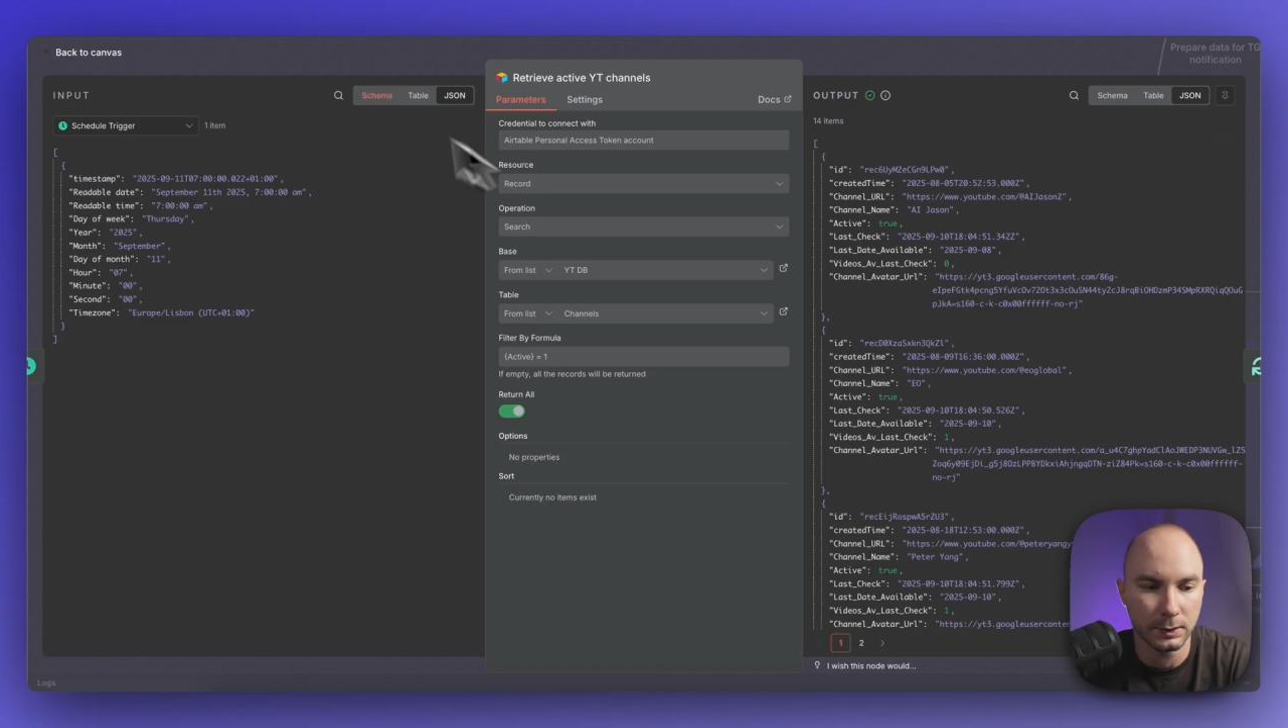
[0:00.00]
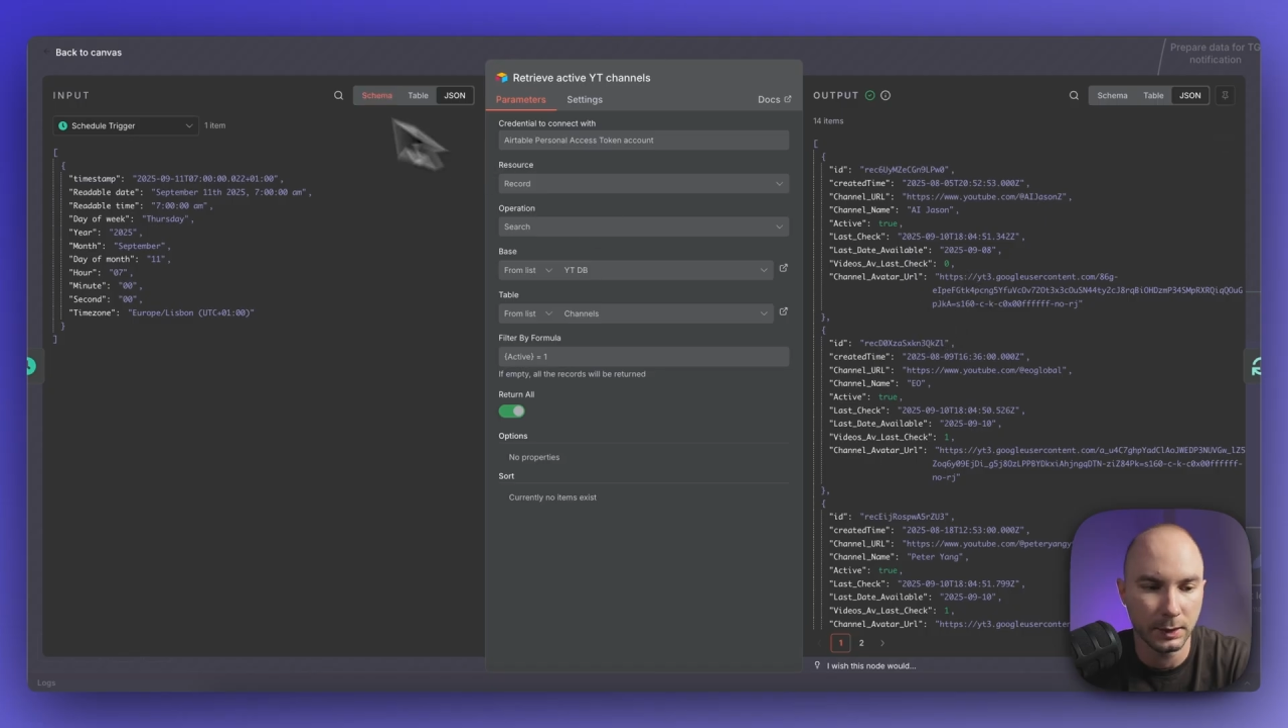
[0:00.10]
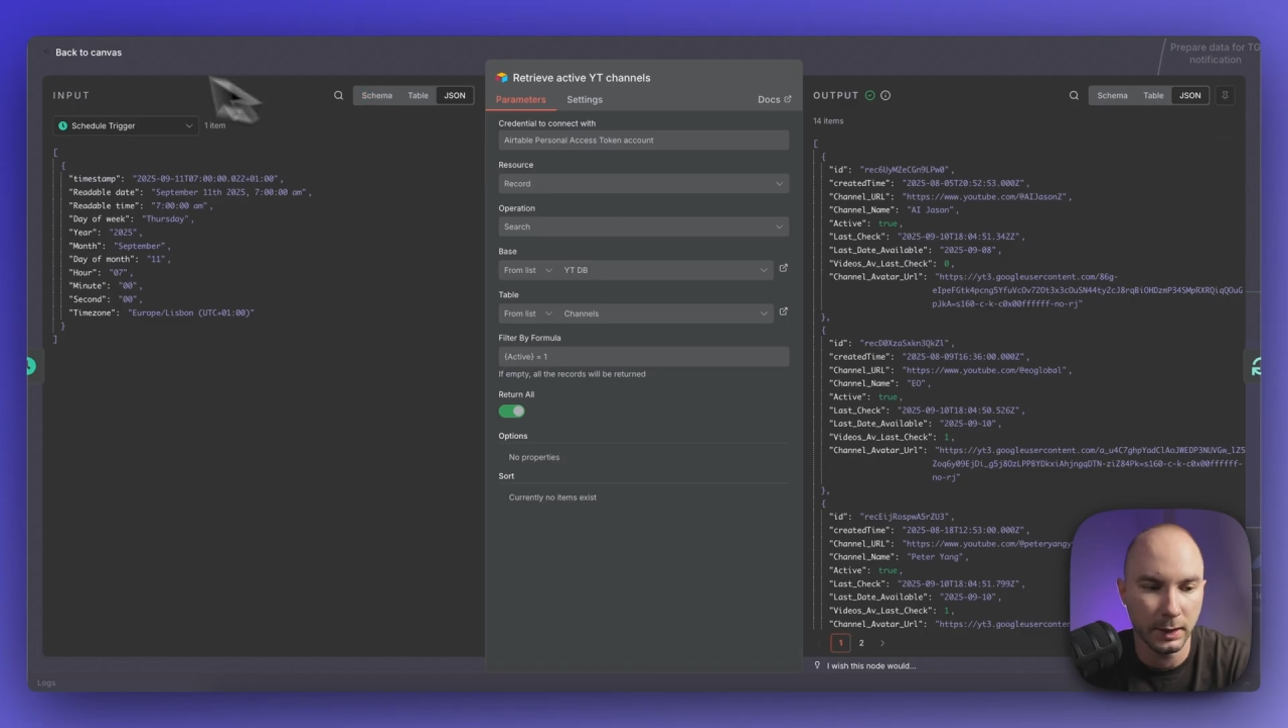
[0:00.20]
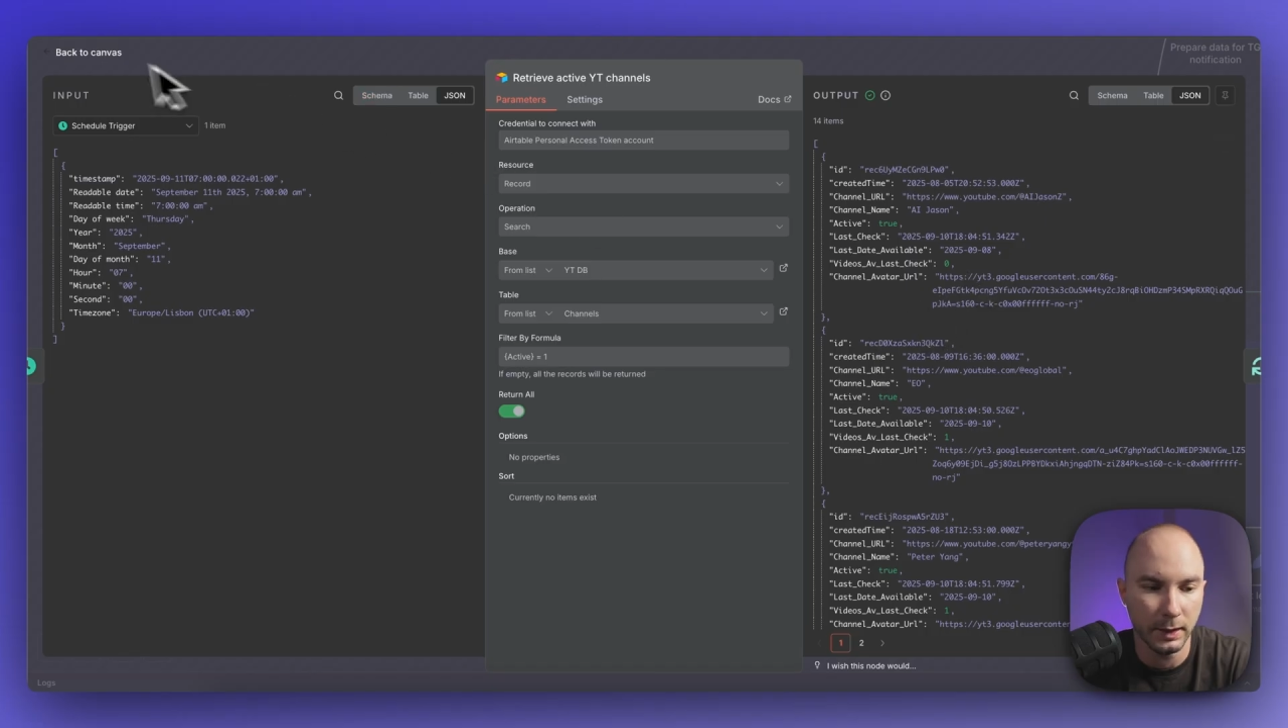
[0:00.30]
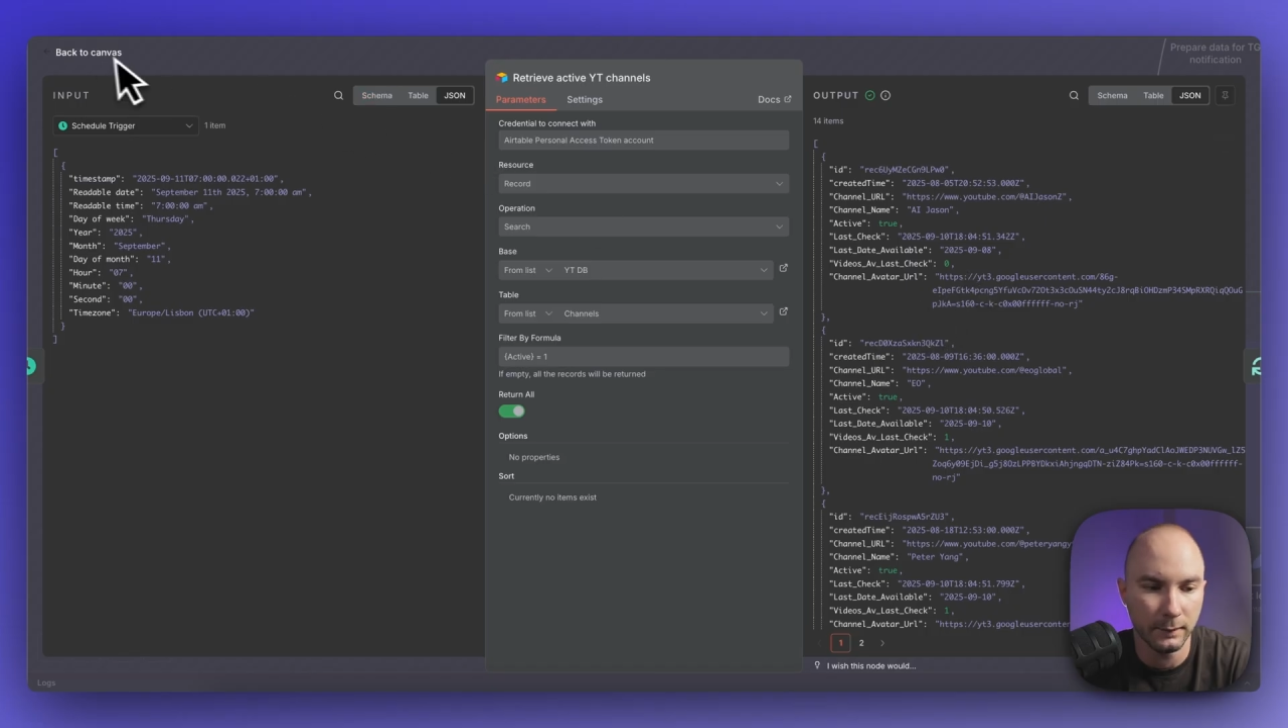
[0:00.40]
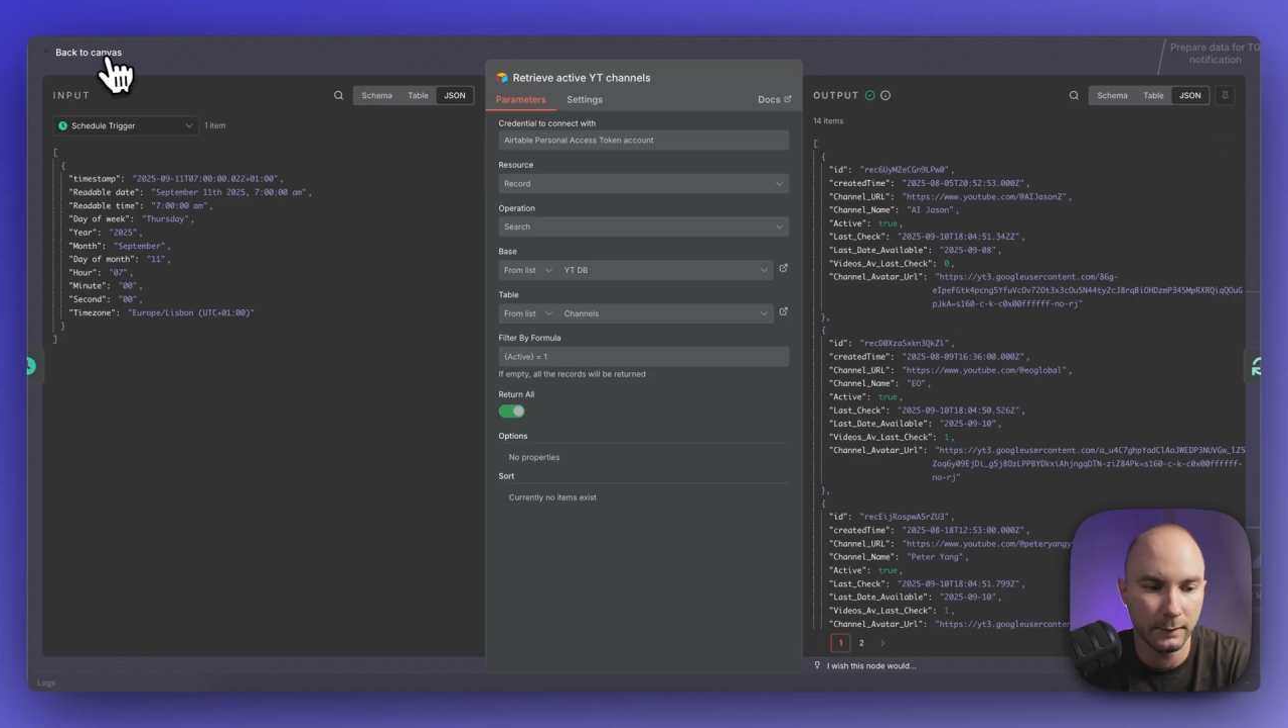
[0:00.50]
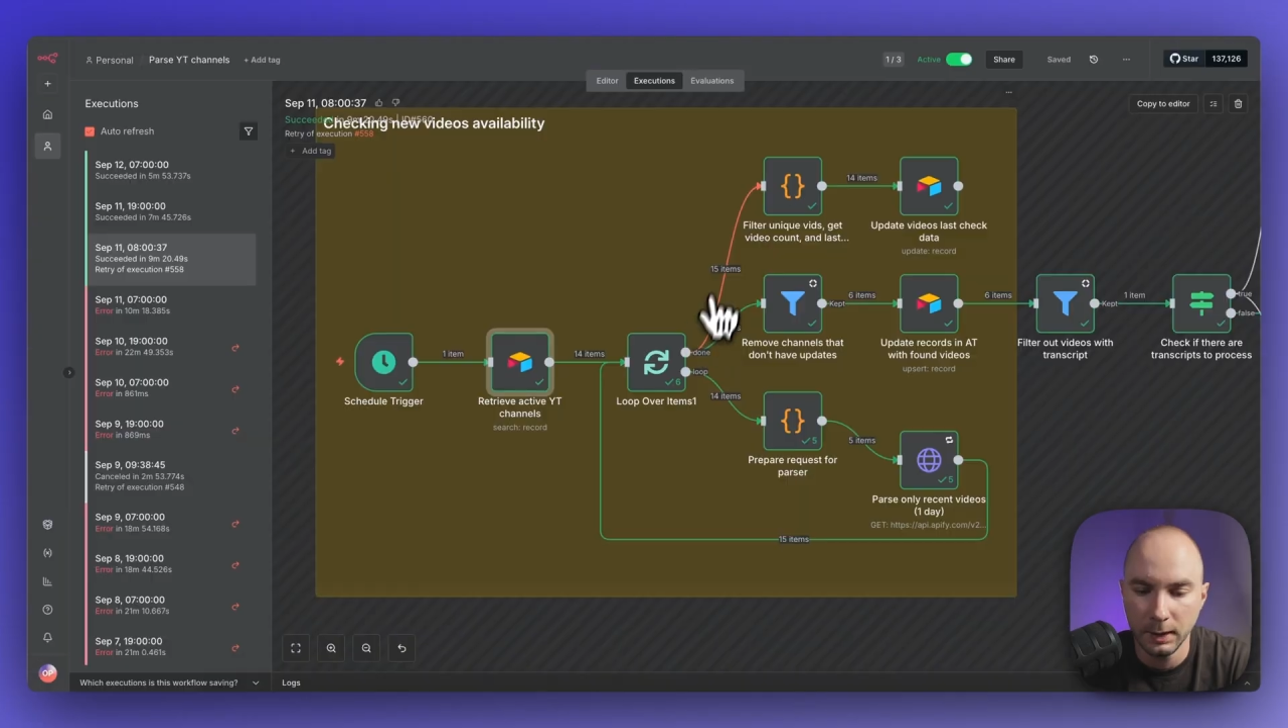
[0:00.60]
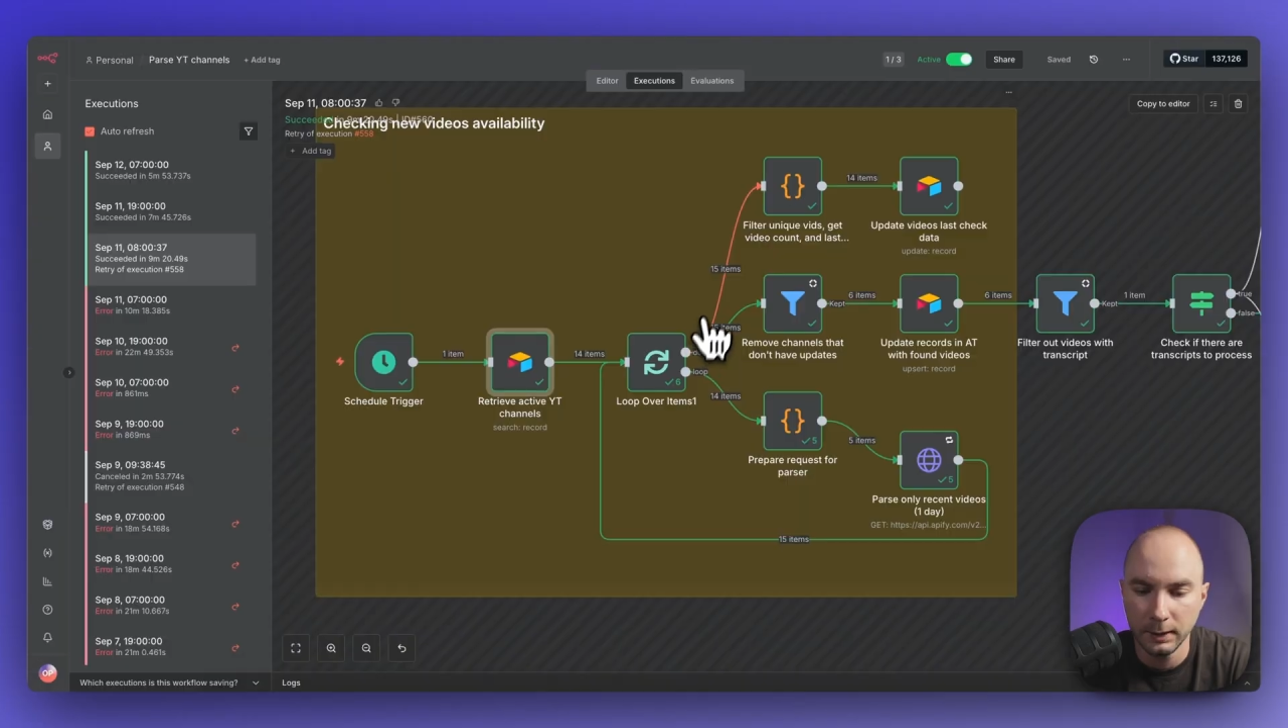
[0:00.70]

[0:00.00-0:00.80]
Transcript: that I have.